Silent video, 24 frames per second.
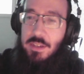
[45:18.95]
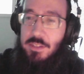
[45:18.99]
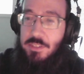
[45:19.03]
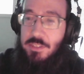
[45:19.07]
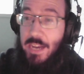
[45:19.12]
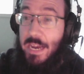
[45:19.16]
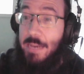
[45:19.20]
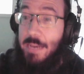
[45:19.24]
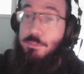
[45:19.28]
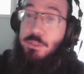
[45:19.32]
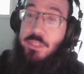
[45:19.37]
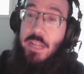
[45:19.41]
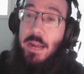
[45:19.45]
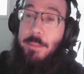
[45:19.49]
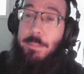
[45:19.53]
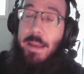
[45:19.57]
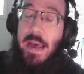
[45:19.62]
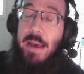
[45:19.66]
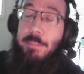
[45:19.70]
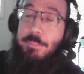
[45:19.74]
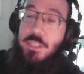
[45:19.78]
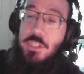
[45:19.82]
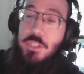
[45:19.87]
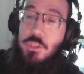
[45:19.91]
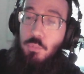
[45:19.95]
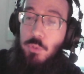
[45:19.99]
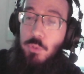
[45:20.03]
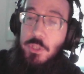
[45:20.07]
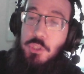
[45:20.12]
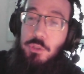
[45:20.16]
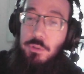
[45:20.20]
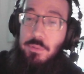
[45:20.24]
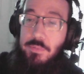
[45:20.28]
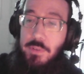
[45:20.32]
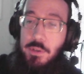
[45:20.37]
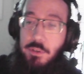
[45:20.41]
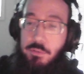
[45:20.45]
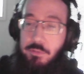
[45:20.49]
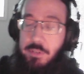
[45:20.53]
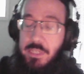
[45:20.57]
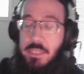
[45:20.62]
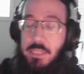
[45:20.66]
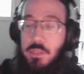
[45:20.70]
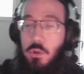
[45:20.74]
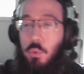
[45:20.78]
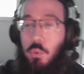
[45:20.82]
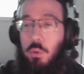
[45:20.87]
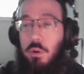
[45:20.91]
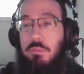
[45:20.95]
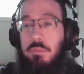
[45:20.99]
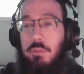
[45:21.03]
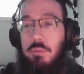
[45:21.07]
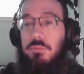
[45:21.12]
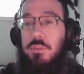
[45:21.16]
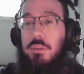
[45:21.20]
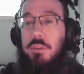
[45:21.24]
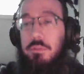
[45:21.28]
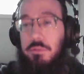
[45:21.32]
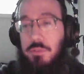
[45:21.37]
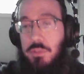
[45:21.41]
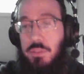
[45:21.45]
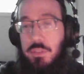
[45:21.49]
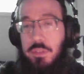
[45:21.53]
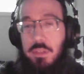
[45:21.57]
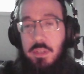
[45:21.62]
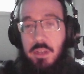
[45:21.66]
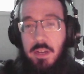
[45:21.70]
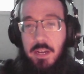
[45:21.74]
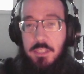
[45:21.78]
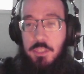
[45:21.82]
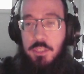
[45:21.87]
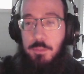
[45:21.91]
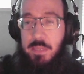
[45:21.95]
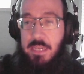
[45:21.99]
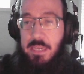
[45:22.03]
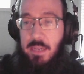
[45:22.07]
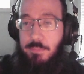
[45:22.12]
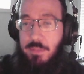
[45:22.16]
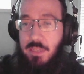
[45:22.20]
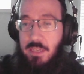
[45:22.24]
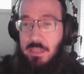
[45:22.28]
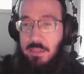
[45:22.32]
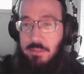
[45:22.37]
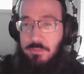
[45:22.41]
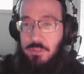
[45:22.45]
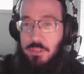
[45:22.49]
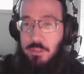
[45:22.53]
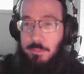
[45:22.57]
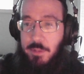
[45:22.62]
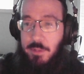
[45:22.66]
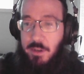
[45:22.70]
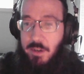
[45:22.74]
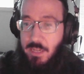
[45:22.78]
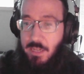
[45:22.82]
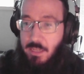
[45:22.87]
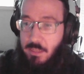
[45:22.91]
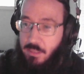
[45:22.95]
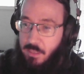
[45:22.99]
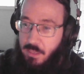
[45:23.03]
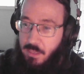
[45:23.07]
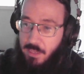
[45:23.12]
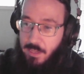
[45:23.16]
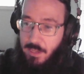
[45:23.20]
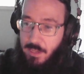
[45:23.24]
Time stop happens once you've agreed or refused to become King of Samaria.